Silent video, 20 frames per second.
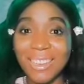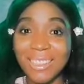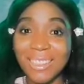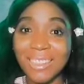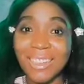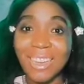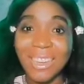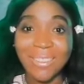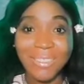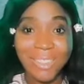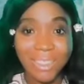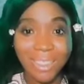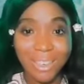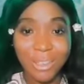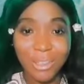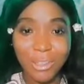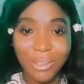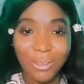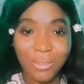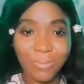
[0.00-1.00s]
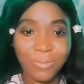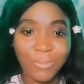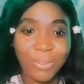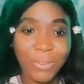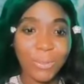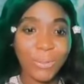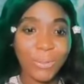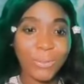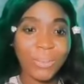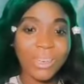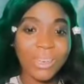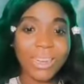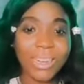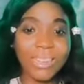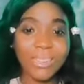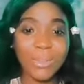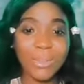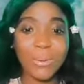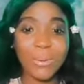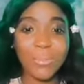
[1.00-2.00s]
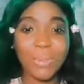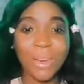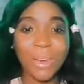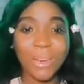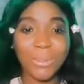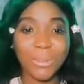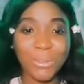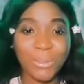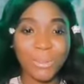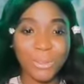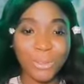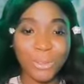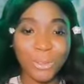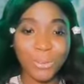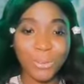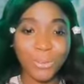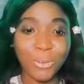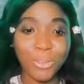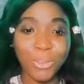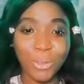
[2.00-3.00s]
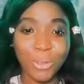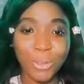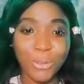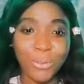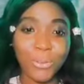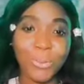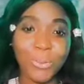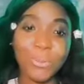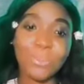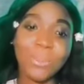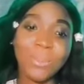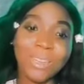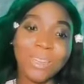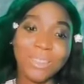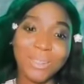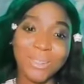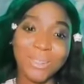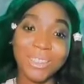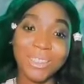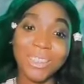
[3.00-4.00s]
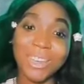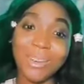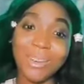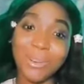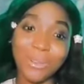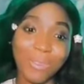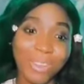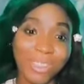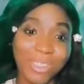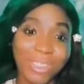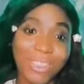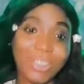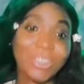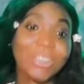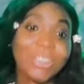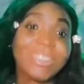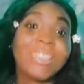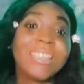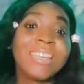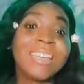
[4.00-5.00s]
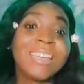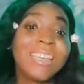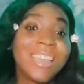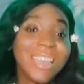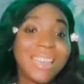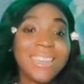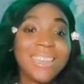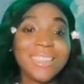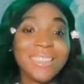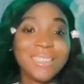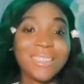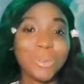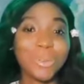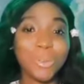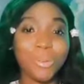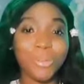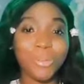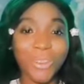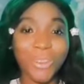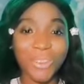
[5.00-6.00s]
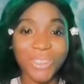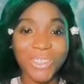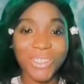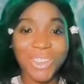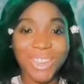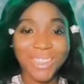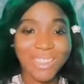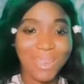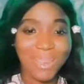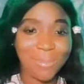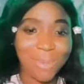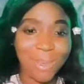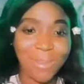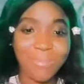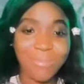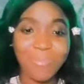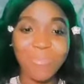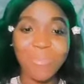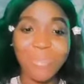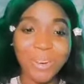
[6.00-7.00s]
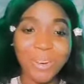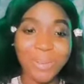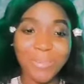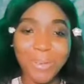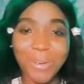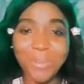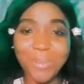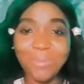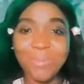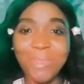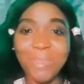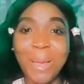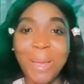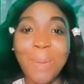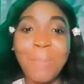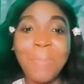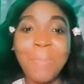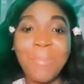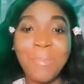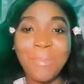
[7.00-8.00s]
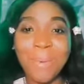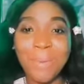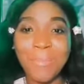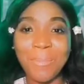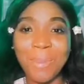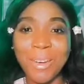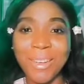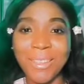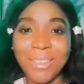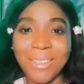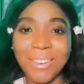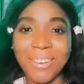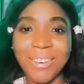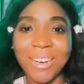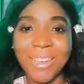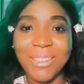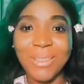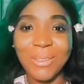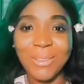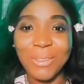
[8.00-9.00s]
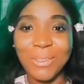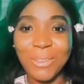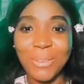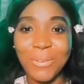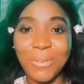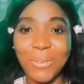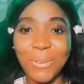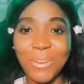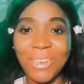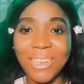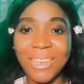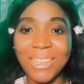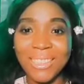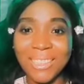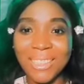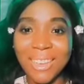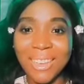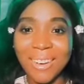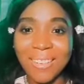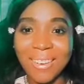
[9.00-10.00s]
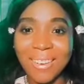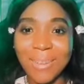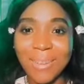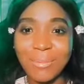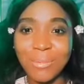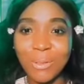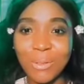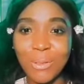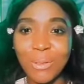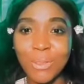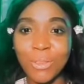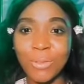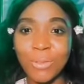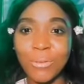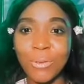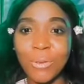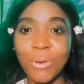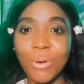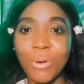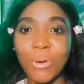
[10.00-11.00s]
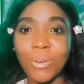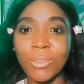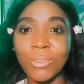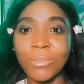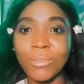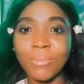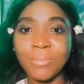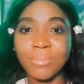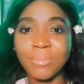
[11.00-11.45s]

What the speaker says: live section. So let's go back to those of us on Zoom. Let's continue our conversation in the Zoom because you guys are my premium members. All right, so those of you on Instagram, those of you on